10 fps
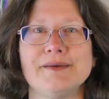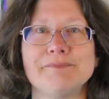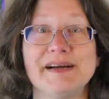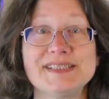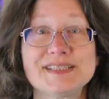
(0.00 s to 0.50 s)

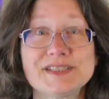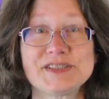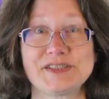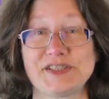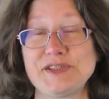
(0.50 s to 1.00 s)
My
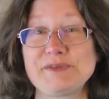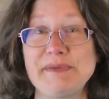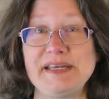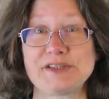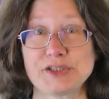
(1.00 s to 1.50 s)
sister showed
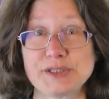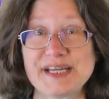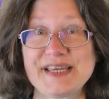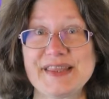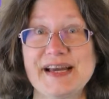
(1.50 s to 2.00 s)
me a
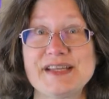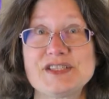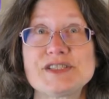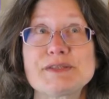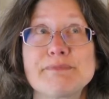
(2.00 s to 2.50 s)
trick that
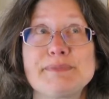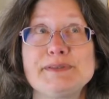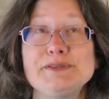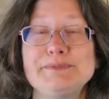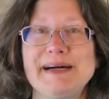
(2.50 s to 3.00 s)
just
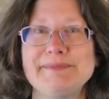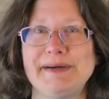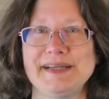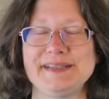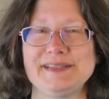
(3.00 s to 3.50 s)
blew my
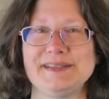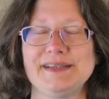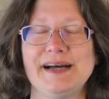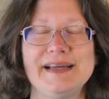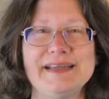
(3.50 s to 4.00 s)
mind.
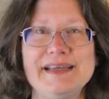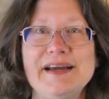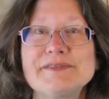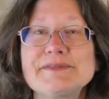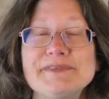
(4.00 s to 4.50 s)
I
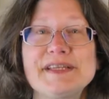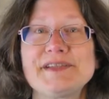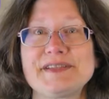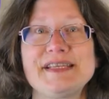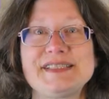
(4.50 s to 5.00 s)
never
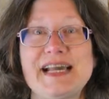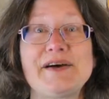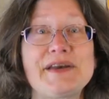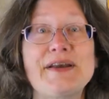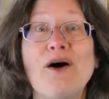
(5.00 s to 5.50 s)
figured this
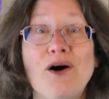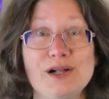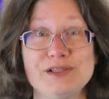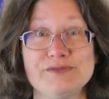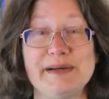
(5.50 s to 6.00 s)
out in
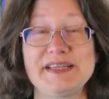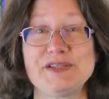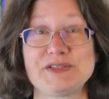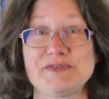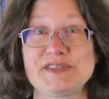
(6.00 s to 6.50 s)
all of my
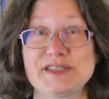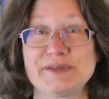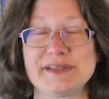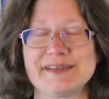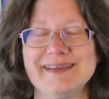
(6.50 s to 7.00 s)
years of
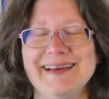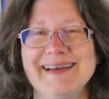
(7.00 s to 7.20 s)
sewing.